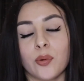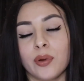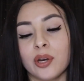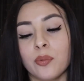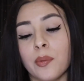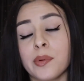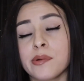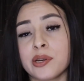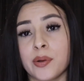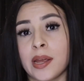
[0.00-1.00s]
We knew what we
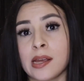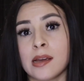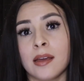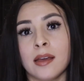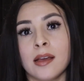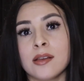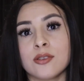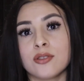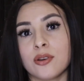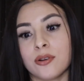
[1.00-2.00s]
were doing,
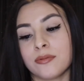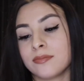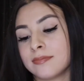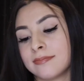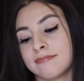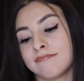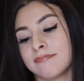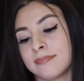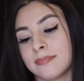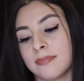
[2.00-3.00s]
so
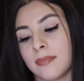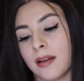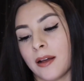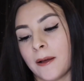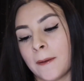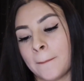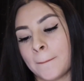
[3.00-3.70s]
I